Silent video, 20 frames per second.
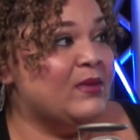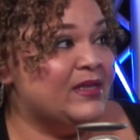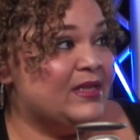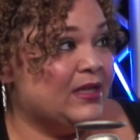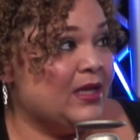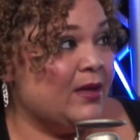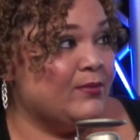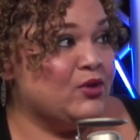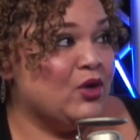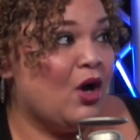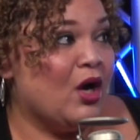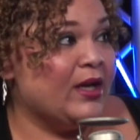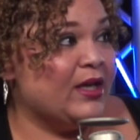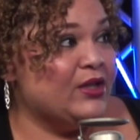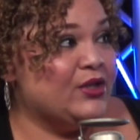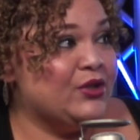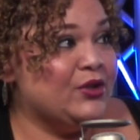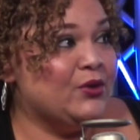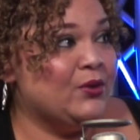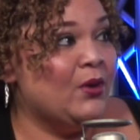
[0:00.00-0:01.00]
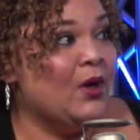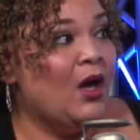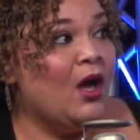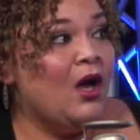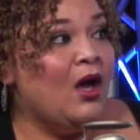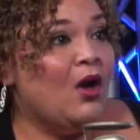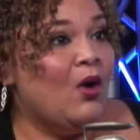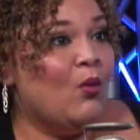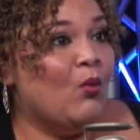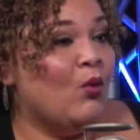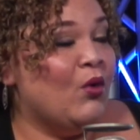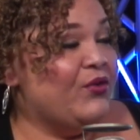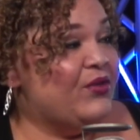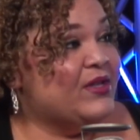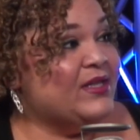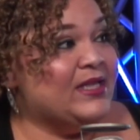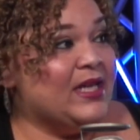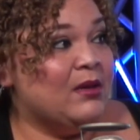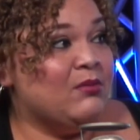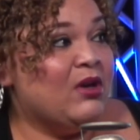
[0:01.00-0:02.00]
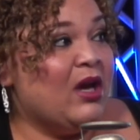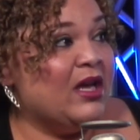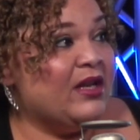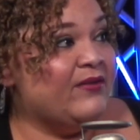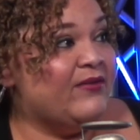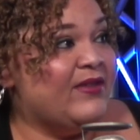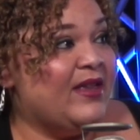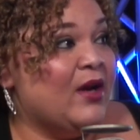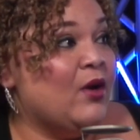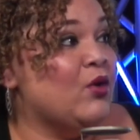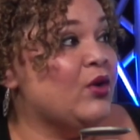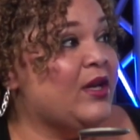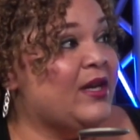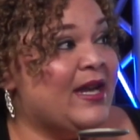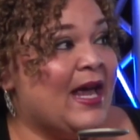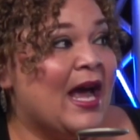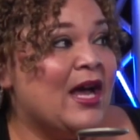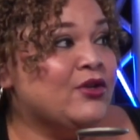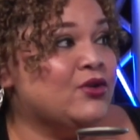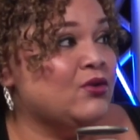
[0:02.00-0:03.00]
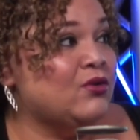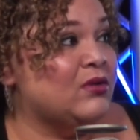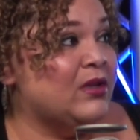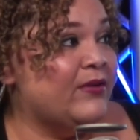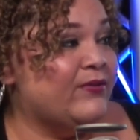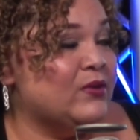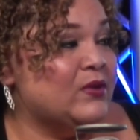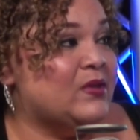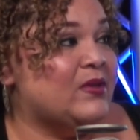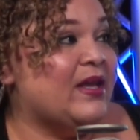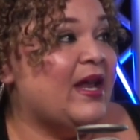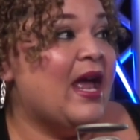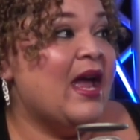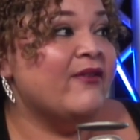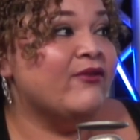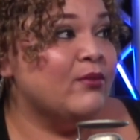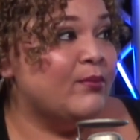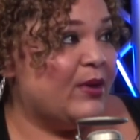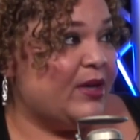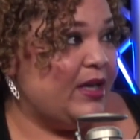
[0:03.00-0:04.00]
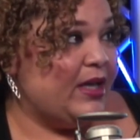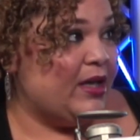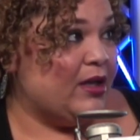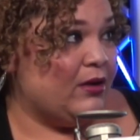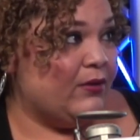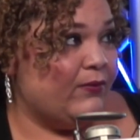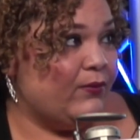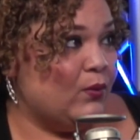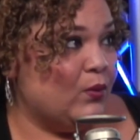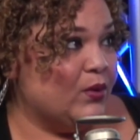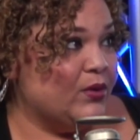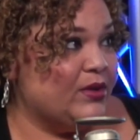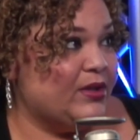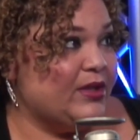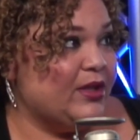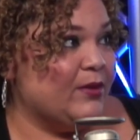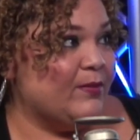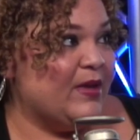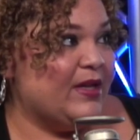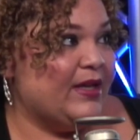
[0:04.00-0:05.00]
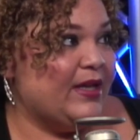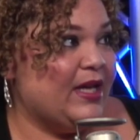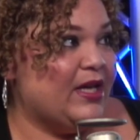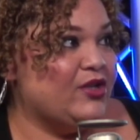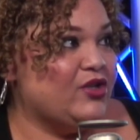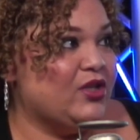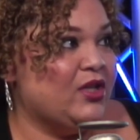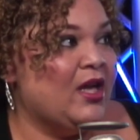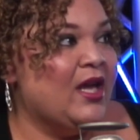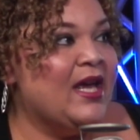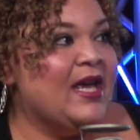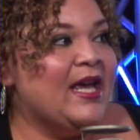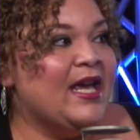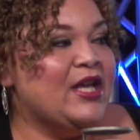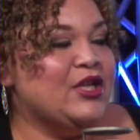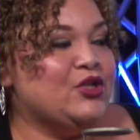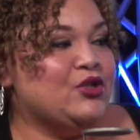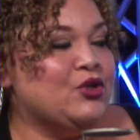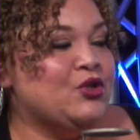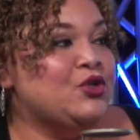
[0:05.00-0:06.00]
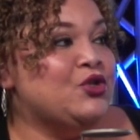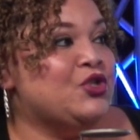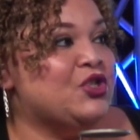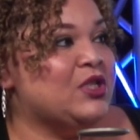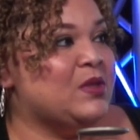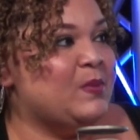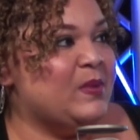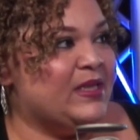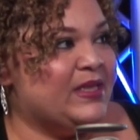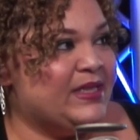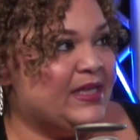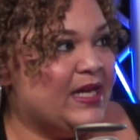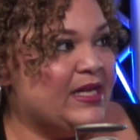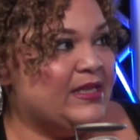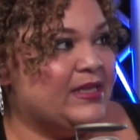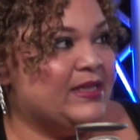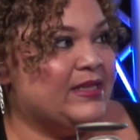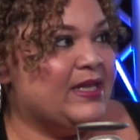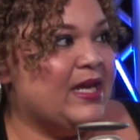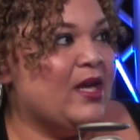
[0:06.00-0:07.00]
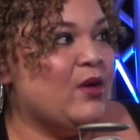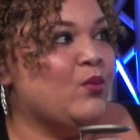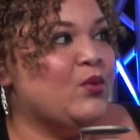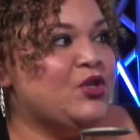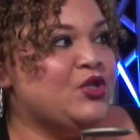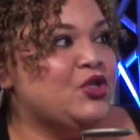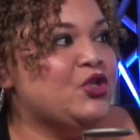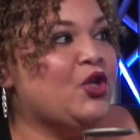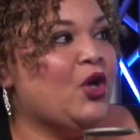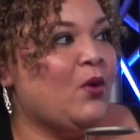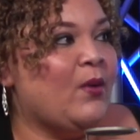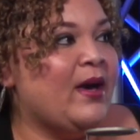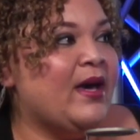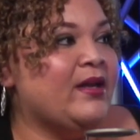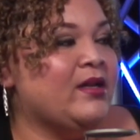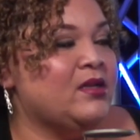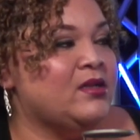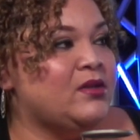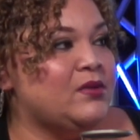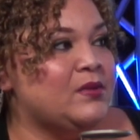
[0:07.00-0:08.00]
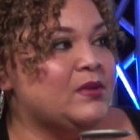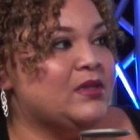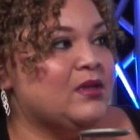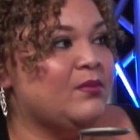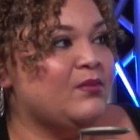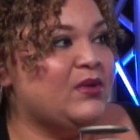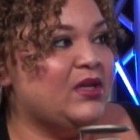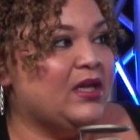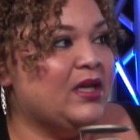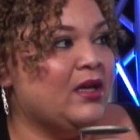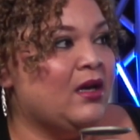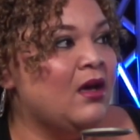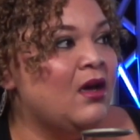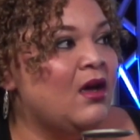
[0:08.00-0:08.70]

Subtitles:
that I'm talking to want the same kind of thing on a national level so that everybody can afford their medication. It shouldn't just be state to state. We should go ahead and do something